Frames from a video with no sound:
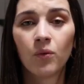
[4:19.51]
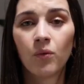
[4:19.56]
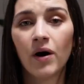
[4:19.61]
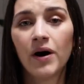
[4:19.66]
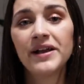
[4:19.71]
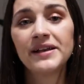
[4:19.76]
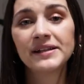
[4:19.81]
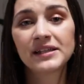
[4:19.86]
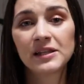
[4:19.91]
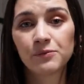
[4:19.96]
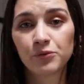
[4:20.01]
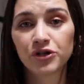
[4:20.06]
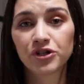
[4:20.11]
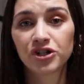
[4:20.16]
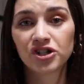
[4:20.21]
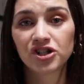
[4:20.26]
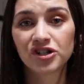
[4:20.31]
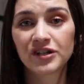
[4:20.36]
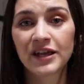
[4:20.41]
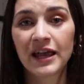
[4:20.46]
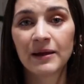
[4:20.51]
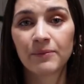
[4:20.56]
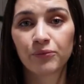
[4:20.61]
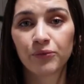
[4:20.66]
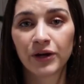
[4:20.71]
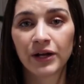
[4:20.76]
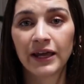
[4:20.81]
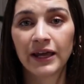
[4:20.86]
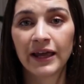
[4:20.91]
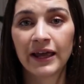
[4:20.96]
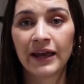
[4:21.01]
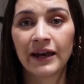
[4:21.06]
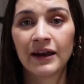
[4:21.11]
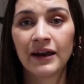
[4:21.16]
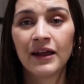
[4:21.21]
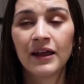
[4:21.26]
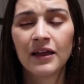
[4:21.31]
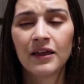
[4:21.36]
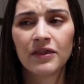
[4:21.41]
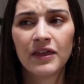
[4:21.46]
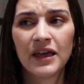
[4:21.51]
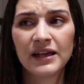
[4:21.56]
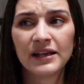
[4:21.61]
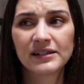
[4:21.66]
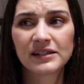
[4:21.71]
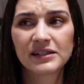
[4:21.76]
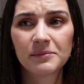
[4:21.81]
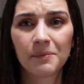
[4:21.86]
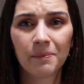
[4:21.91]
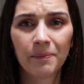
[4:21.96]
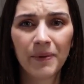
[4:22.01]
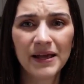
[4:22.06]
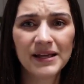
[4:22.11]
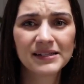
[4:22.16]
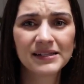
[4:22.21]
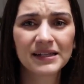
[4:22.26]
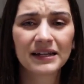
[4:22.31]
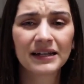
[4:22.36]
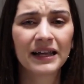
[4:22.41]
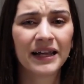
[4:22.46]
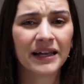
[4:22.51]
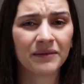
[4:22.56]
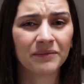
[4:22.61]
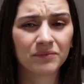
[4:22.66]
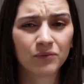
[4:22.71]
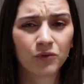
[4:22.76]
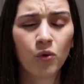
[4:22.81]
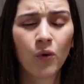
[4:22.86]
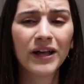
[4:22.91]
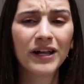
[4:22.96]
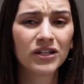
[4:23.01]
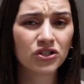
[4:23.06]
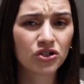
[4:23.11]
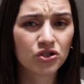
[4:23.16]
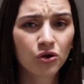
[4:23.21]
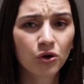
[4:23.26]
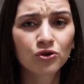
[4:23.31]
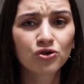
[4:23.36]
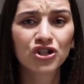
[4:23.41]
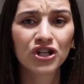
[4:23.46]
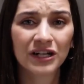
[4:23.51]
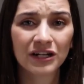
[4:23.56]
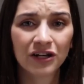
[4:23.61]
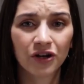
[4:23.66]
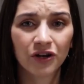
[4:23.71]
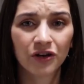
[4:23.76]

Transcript: Why is the British state bringing in this basically quite dodgy